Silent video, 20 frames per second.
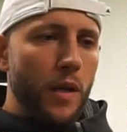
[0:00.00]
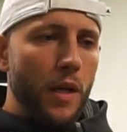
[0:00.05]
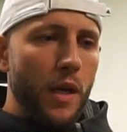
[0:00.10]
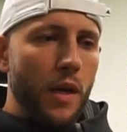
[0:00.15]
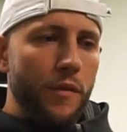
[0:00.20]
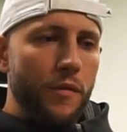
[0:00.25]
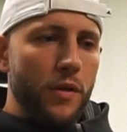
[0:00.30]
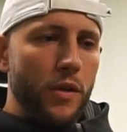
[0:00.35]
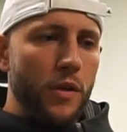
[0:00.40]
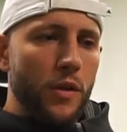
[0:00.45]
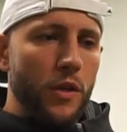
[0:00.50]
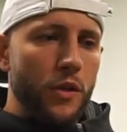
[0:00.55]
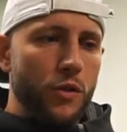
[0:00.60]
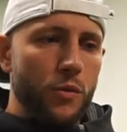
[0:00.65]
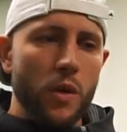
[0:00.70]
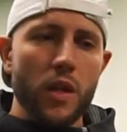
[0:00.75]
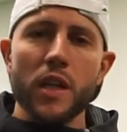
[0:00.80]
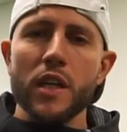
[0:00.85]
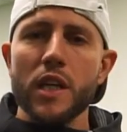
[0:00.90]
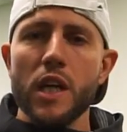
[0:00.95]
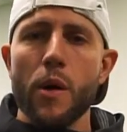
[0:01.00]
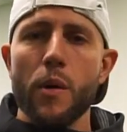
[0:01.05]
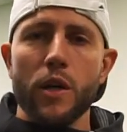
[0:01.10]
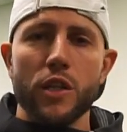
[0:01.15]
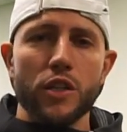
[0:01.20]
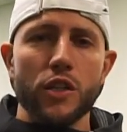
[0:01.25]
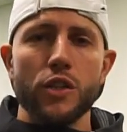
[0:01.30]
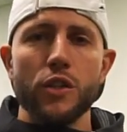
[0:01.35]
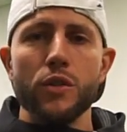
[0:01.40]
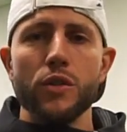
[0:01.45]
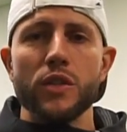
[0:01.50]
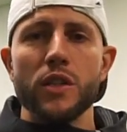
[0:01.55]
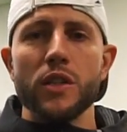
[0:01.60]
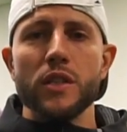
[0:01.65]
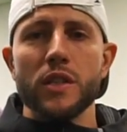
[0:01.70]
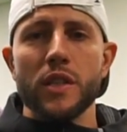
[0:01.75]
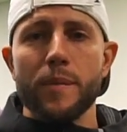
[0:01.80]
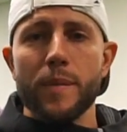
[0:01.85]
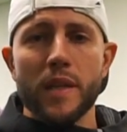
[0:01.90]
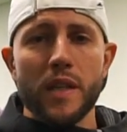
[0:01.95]
There's really no
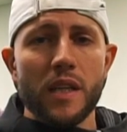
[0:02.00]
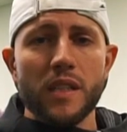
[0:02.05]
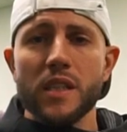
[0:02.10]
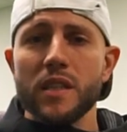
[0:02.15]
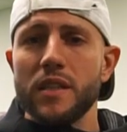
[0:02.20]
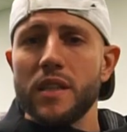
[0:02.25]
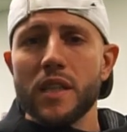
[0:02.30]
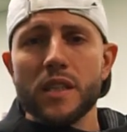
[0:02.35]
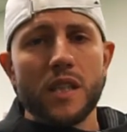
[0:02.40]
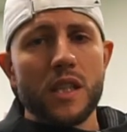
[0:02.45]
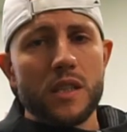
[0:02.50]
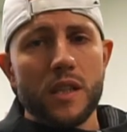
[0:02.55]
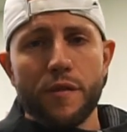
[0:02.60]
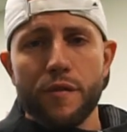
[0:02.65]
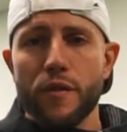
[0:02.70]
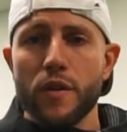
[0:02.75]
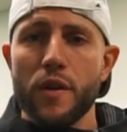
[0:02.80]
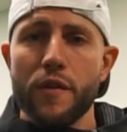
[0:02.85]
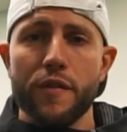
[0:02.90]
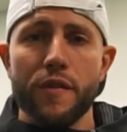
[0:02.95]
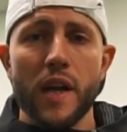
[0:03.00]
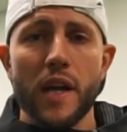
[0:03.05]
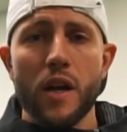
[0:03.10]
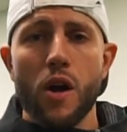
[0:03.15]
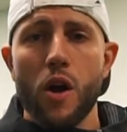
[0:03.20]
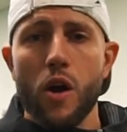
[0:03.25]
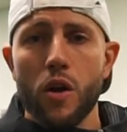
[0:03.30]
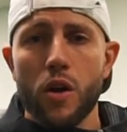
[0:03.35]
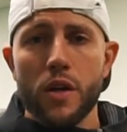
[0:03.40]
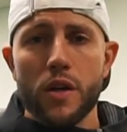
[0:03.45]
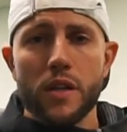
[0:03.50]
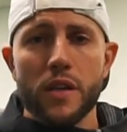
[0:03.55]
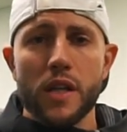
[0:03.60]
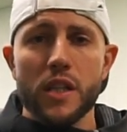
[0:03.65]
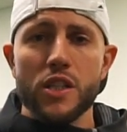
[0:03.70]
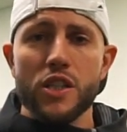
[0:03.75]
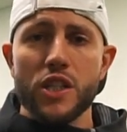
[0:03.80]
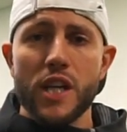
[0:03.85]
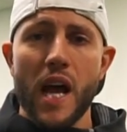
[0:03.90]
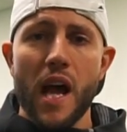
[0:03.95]
excuses. I mean, this isn't for the faint of heart,
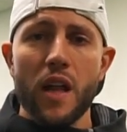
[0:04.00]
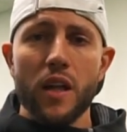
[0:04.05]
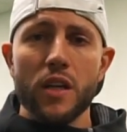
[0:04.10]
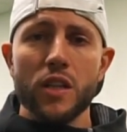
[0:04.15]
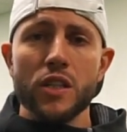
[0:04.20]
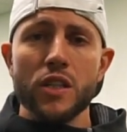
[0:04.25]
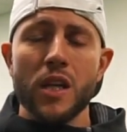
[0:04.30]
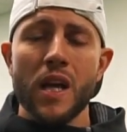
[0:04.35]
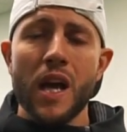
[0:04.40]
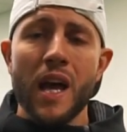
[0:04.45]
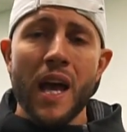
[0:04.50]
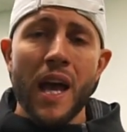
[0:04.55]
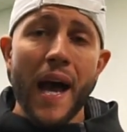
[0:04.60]
this challenge.